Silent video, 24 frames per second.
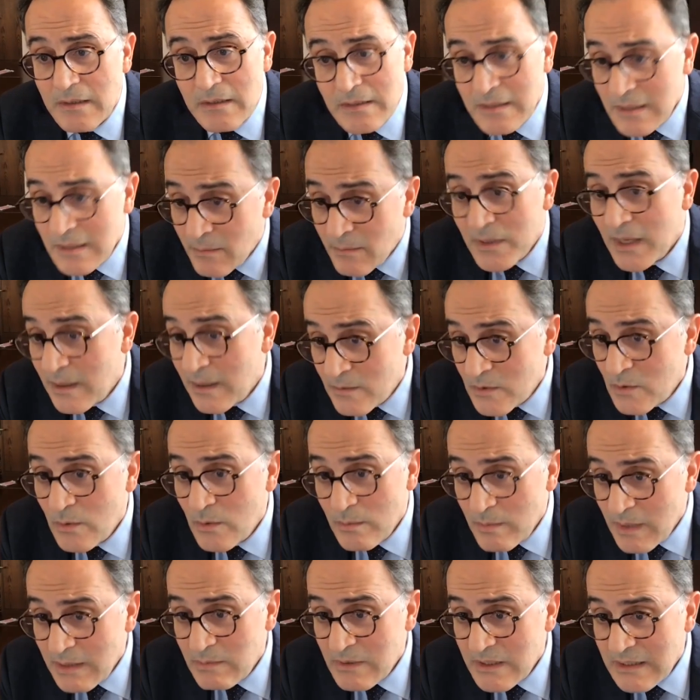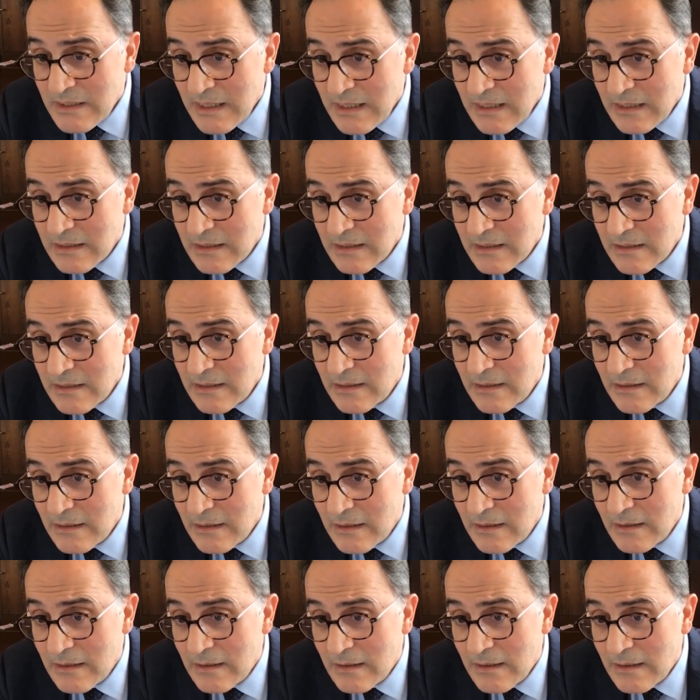Sometimes we make mistakes
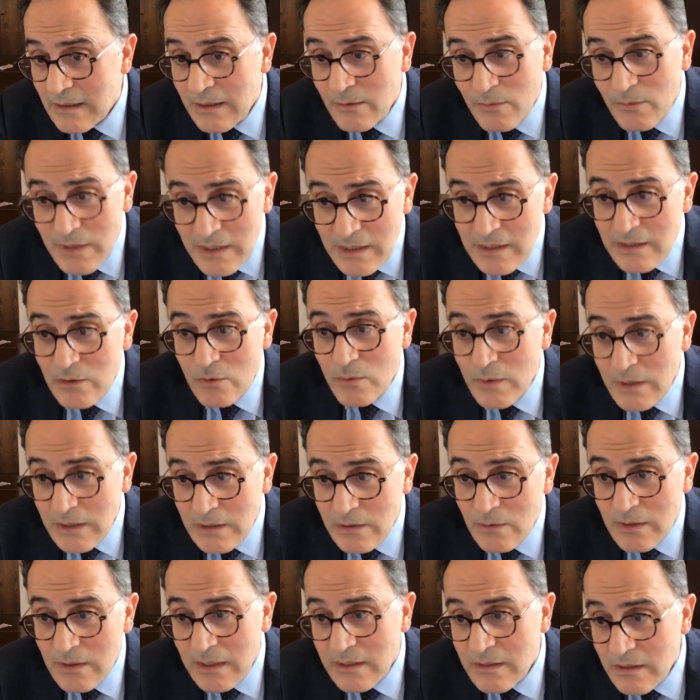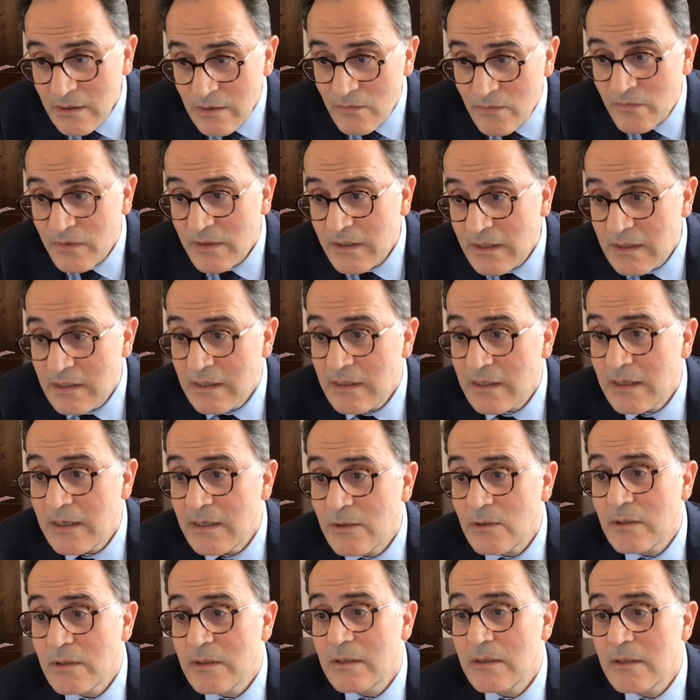and we need to work together on figuring
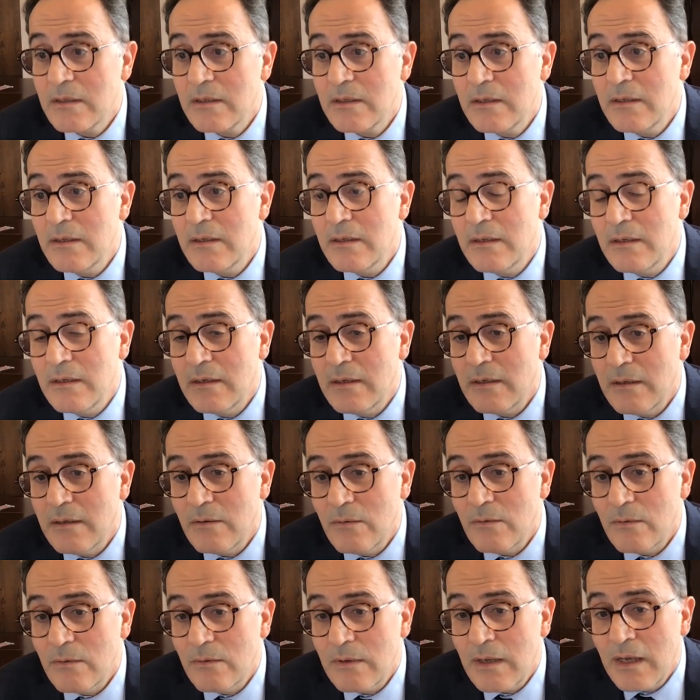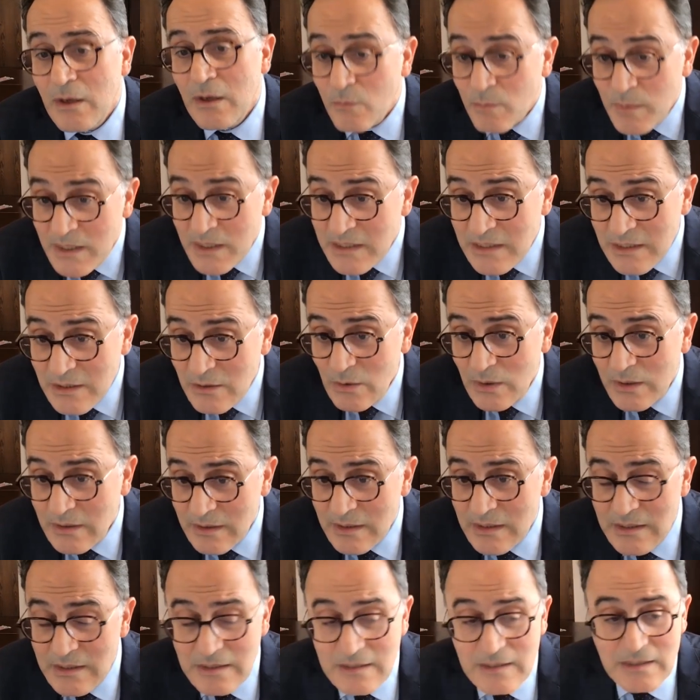out how best to
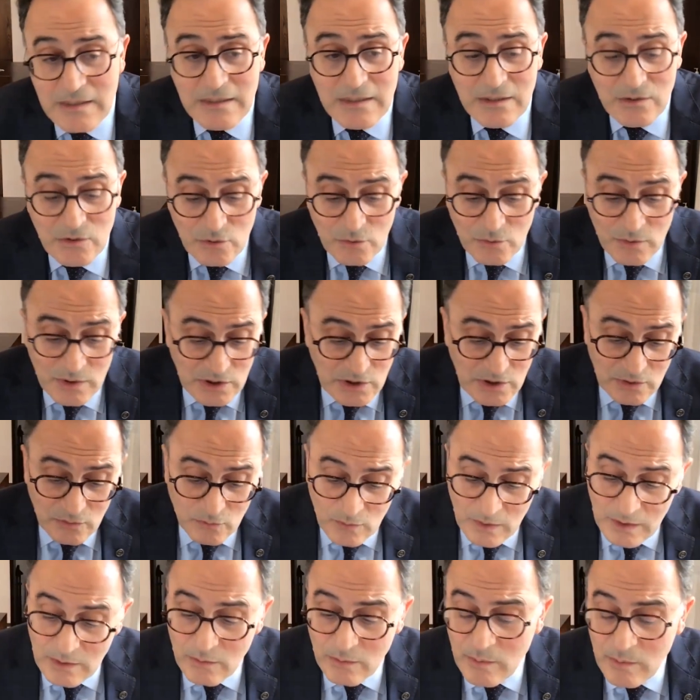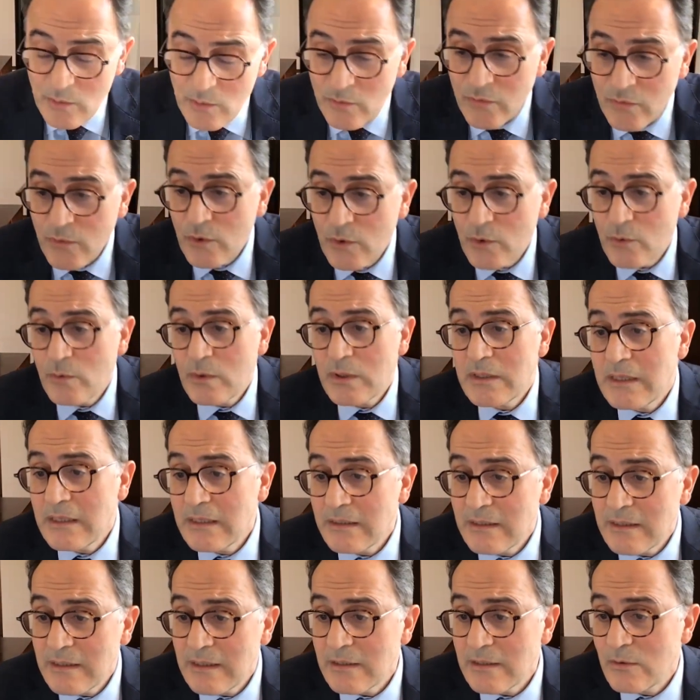address this situation while we move forward
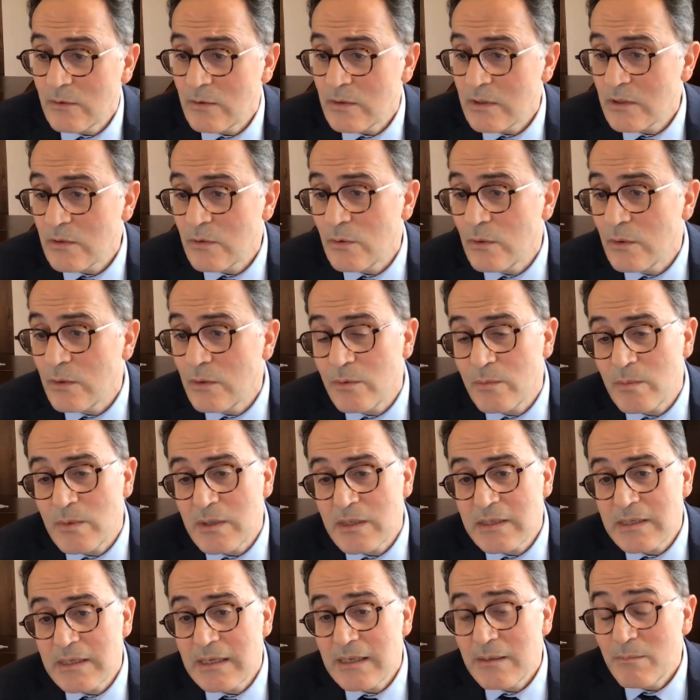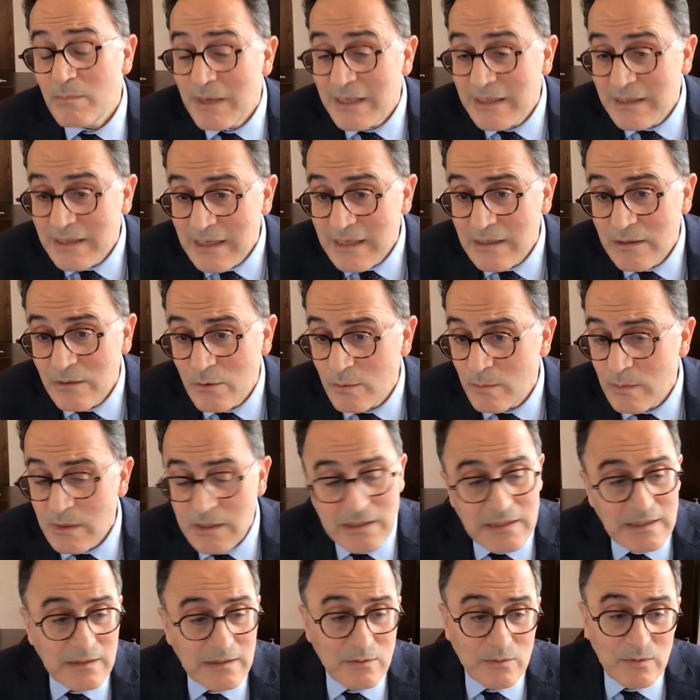and try to restore normalcy and maintain
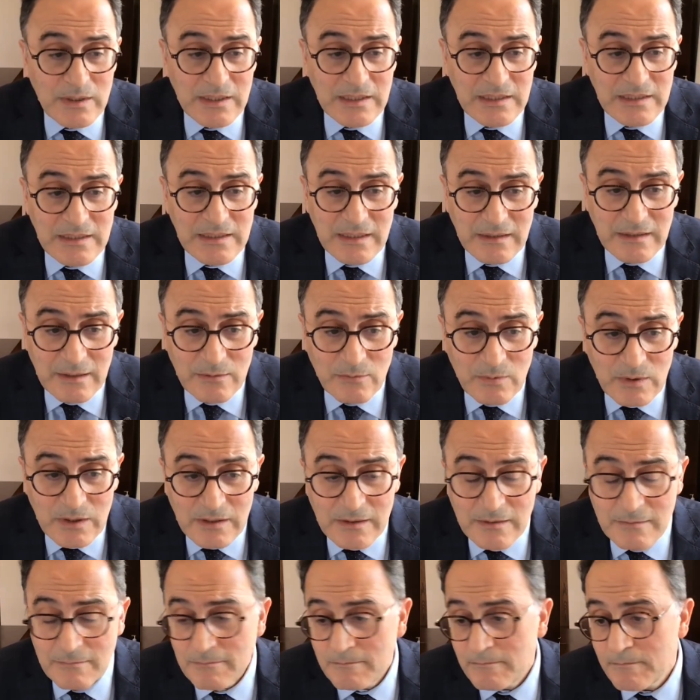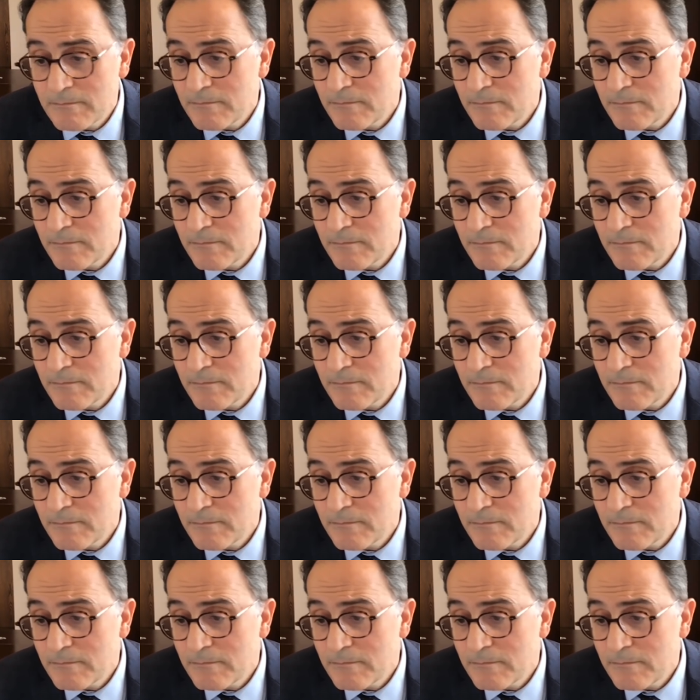normalcy to the extent that we can.